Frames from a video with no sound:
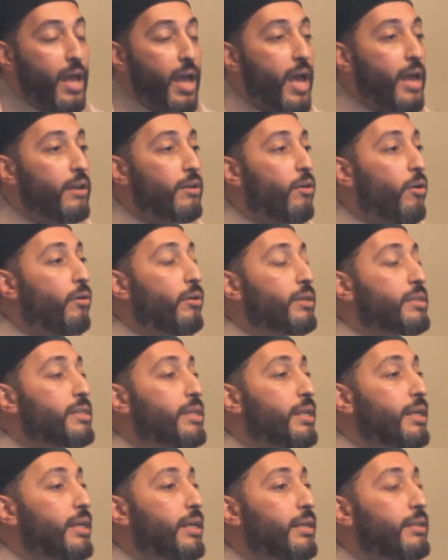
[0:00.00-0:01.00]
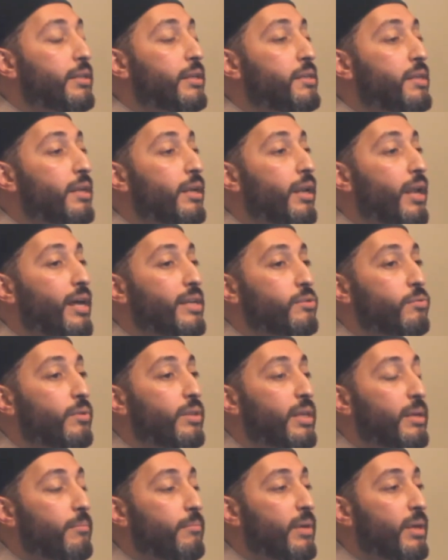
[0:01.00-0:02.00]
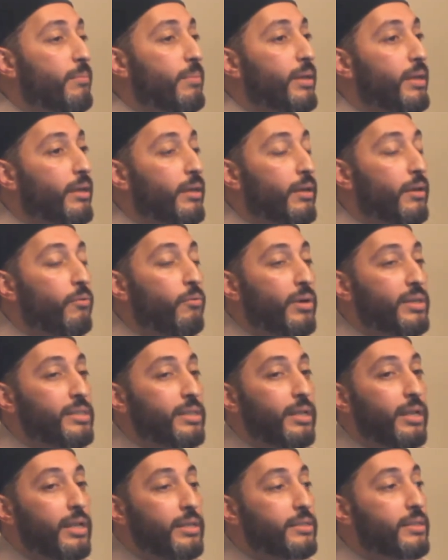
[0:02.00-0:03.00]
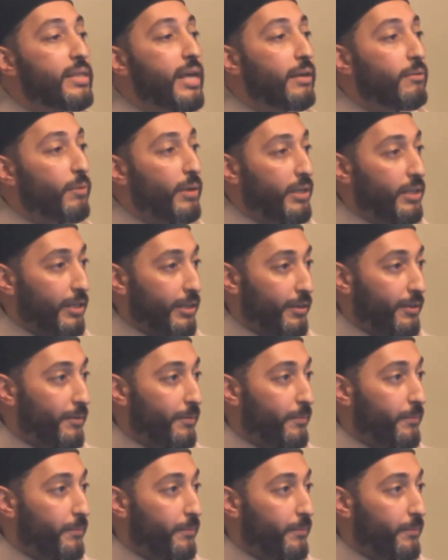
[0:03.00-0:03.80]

And honestly, it didn't last with him, maybe it was less than one year.